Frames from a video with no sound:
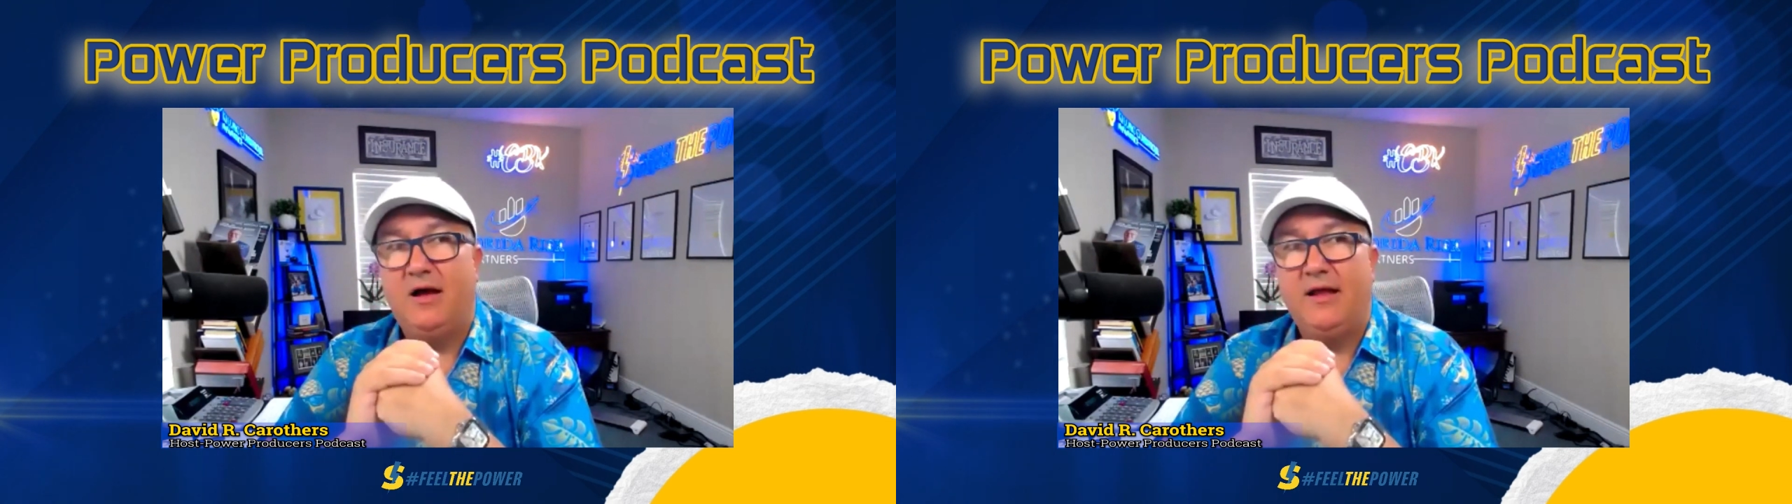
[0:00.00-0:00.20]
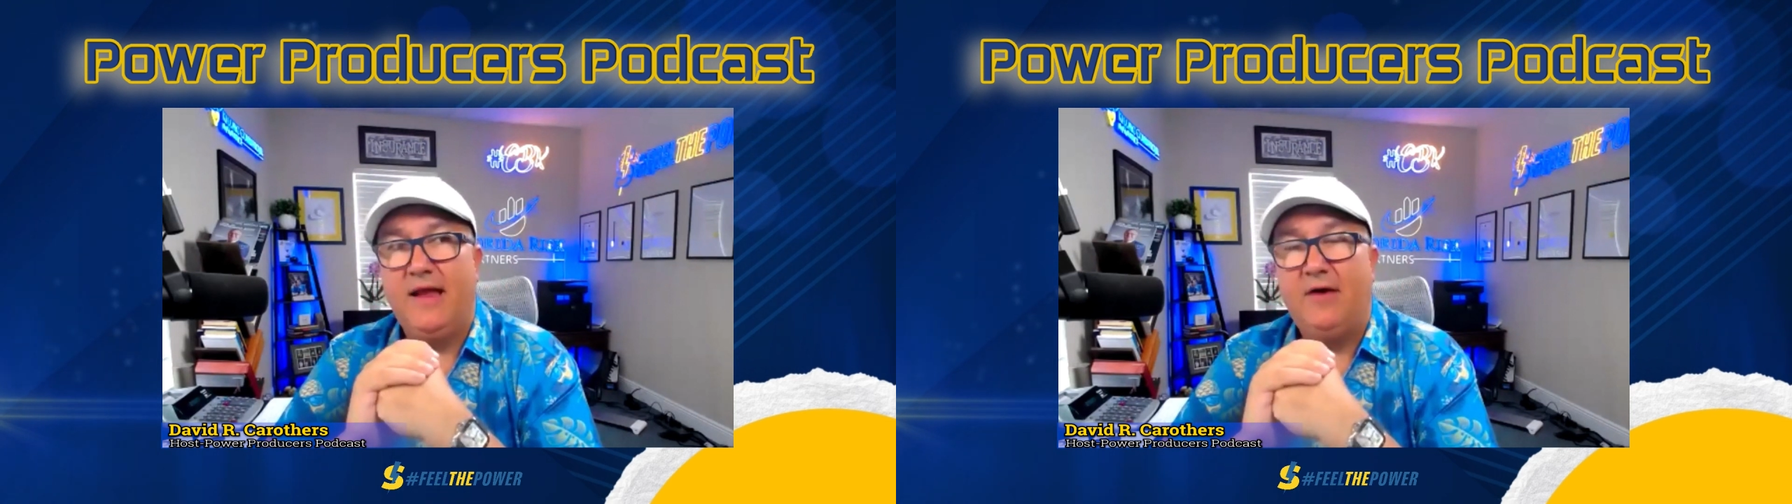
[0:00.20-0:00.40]

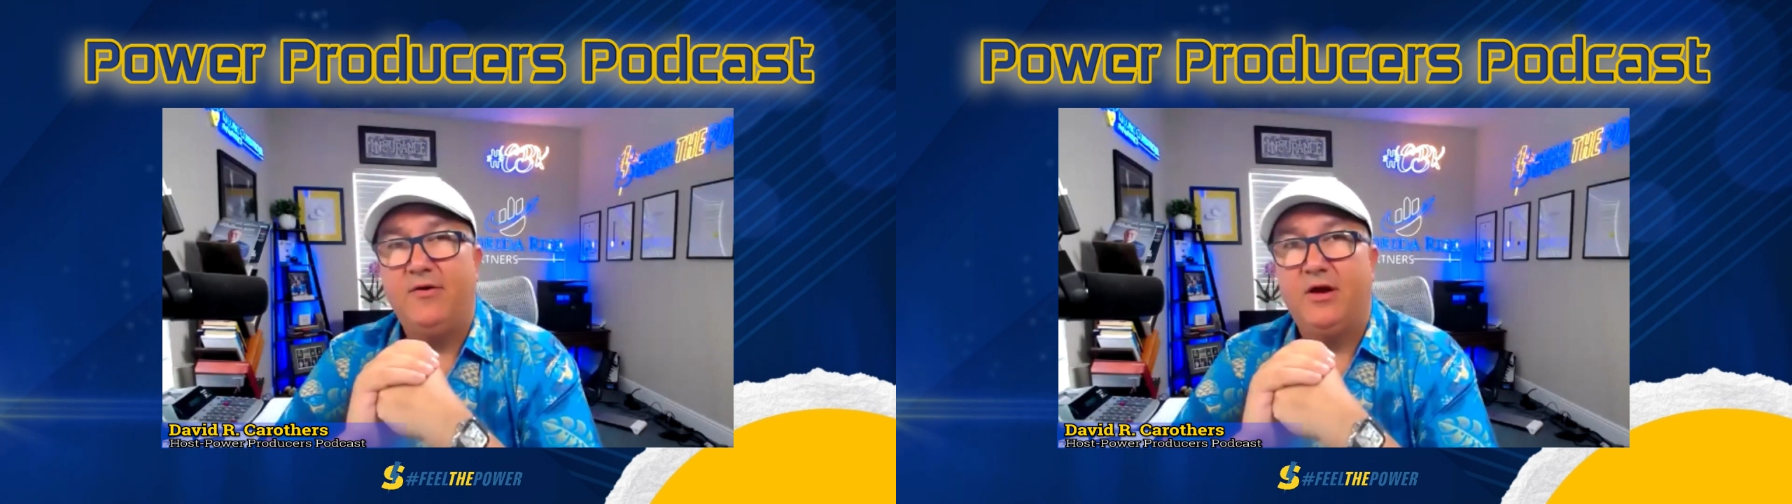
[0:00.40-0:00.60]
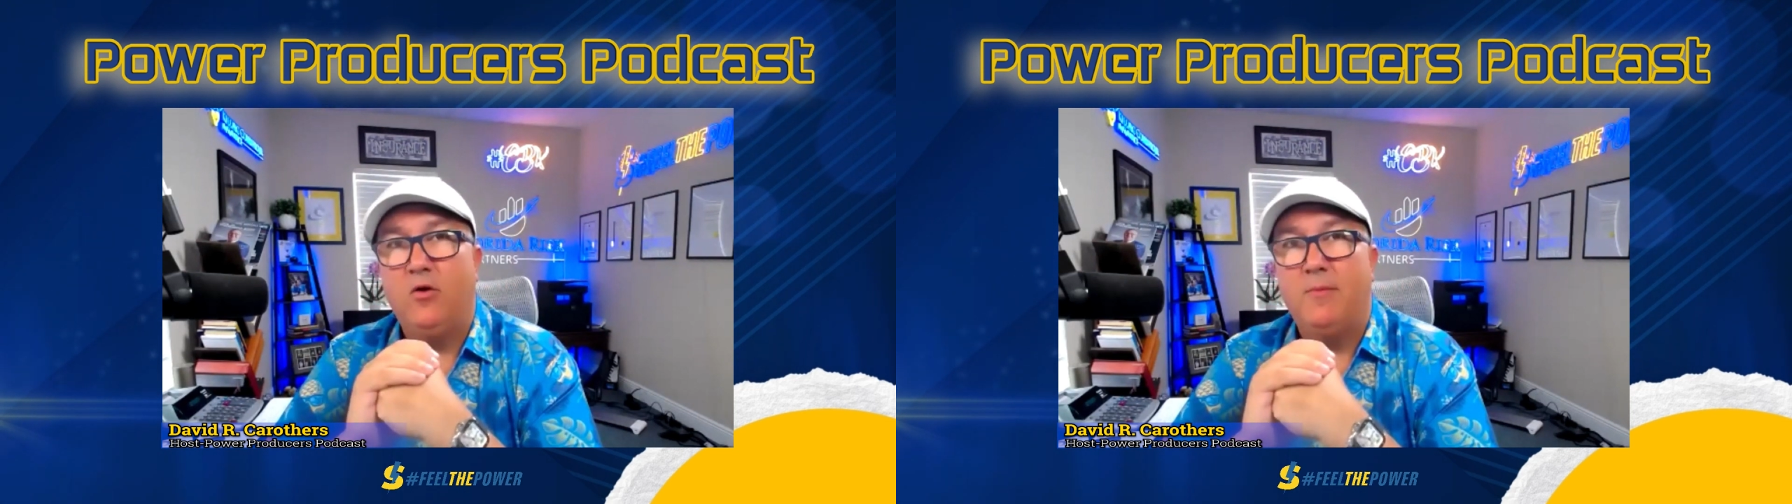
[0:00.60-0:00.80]
on how
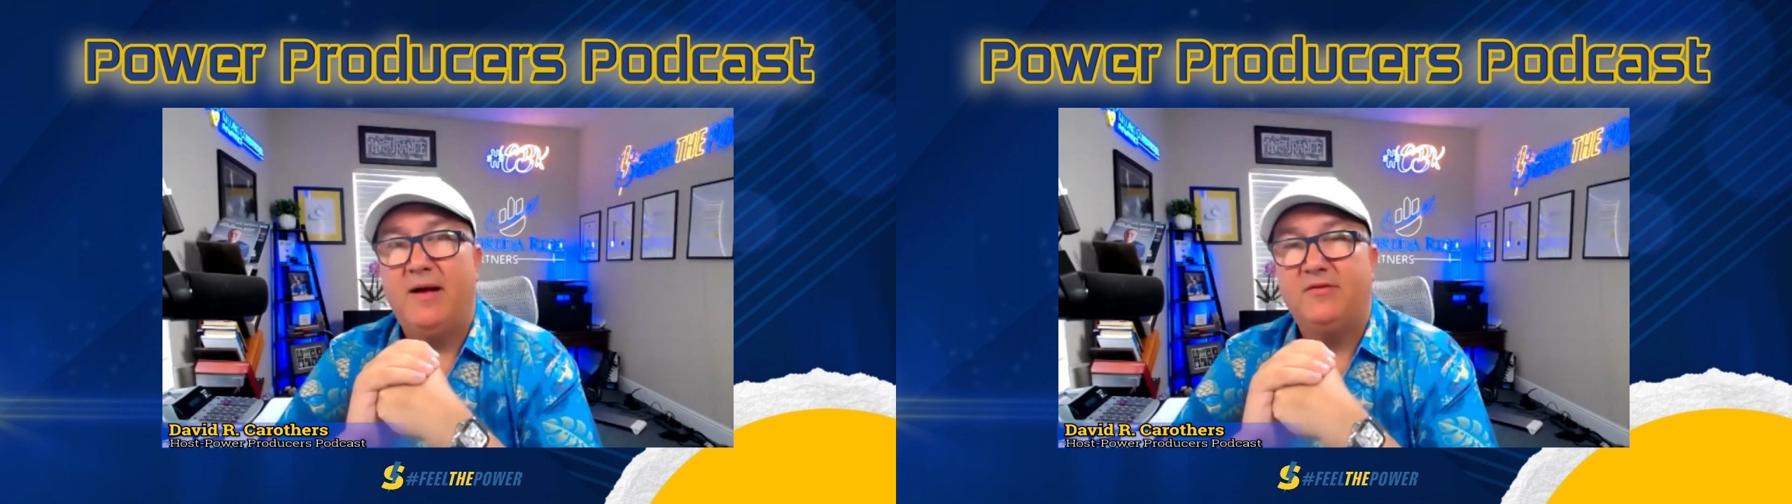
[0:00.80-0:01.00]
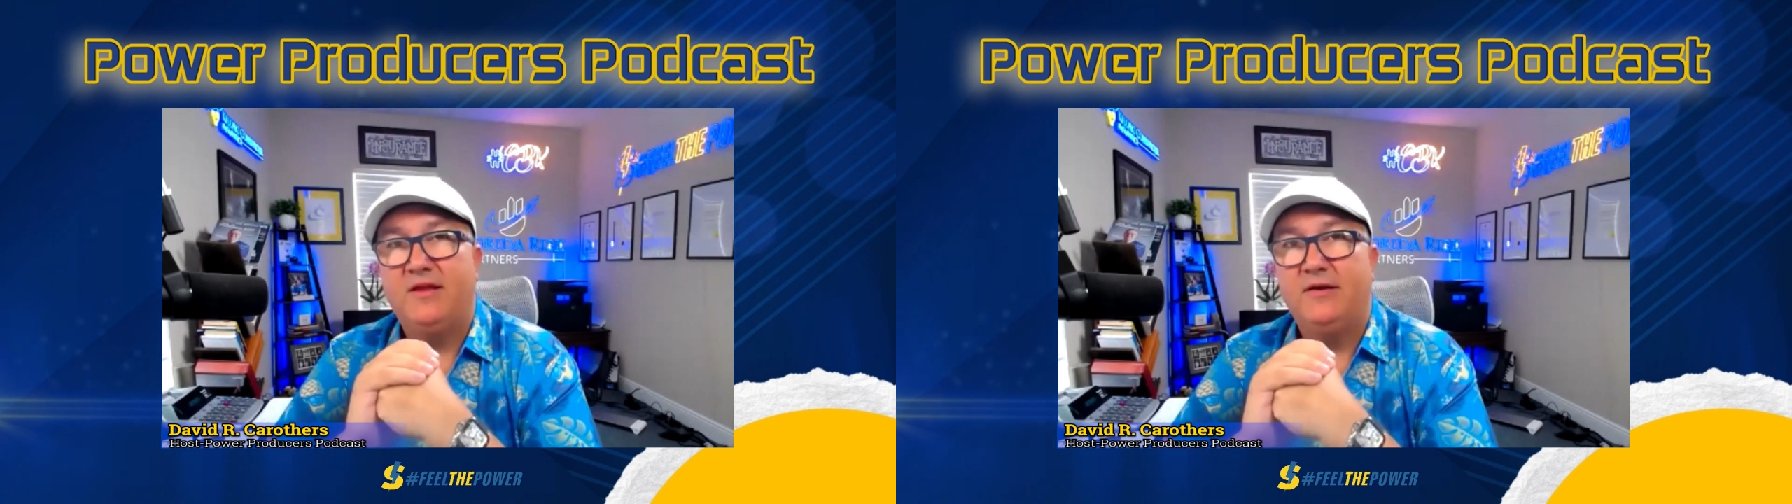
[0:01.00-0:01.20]
to go
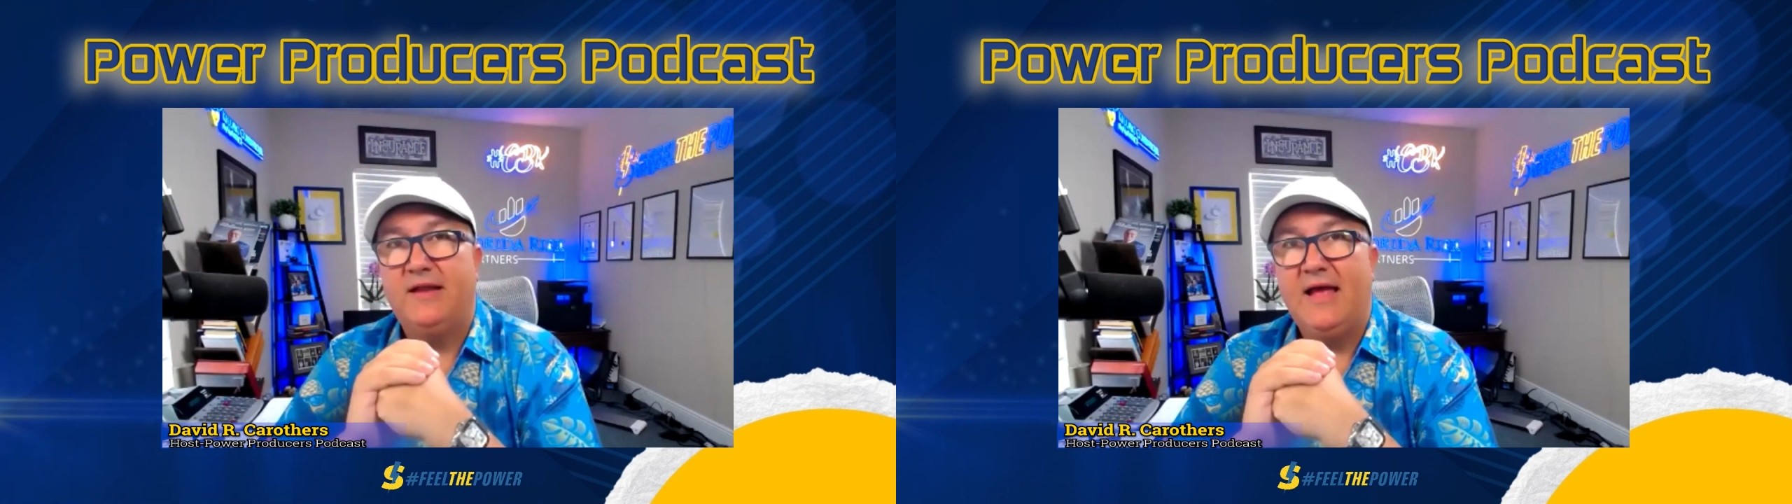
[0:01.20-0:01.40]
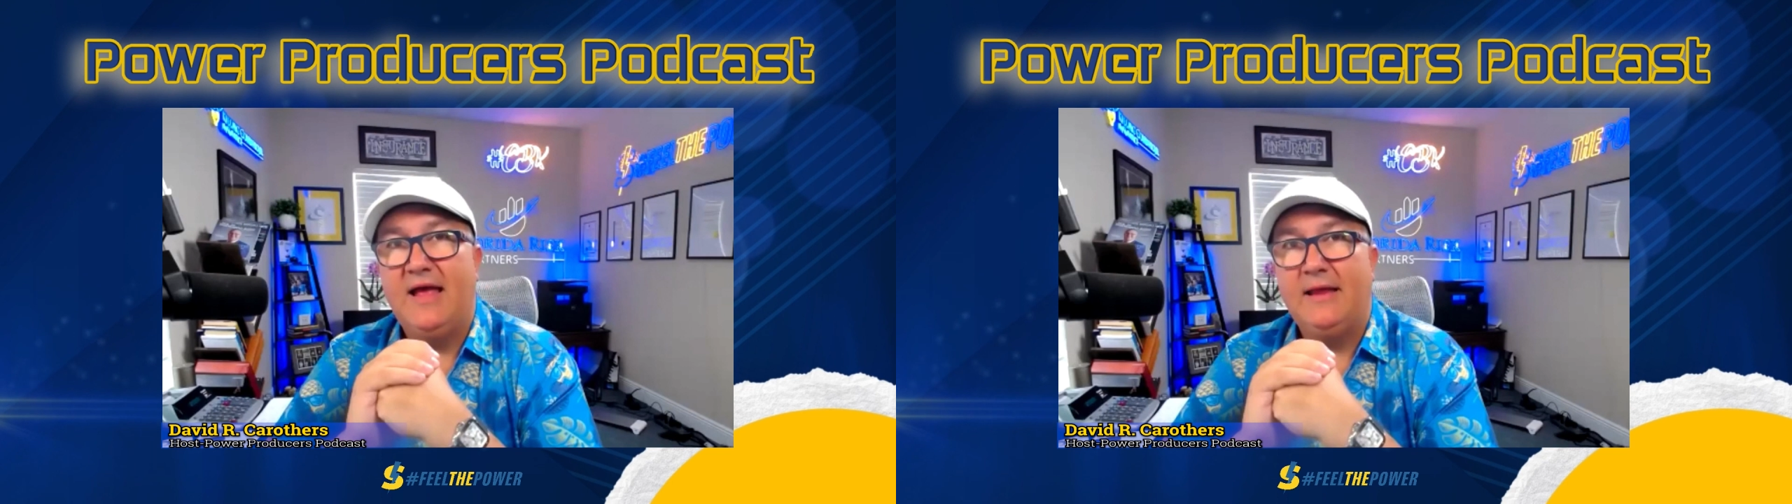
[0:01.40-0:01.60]
about their
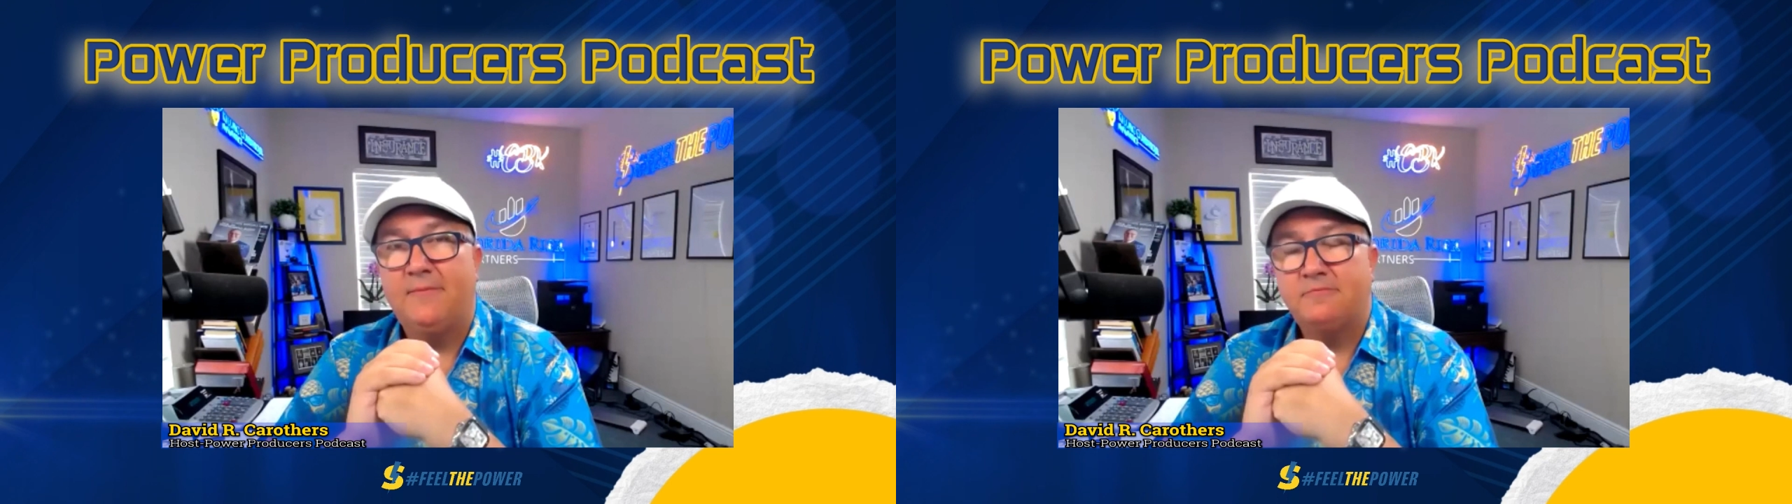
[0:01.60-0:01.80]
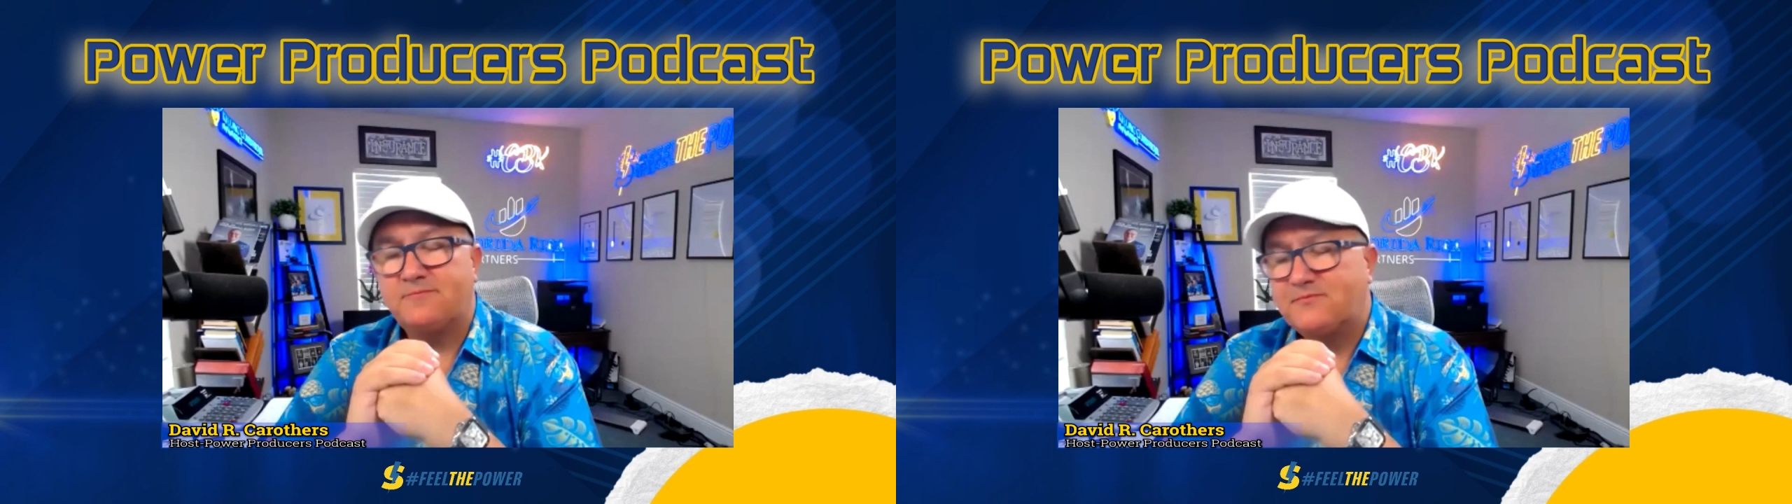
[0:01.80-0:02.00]
day.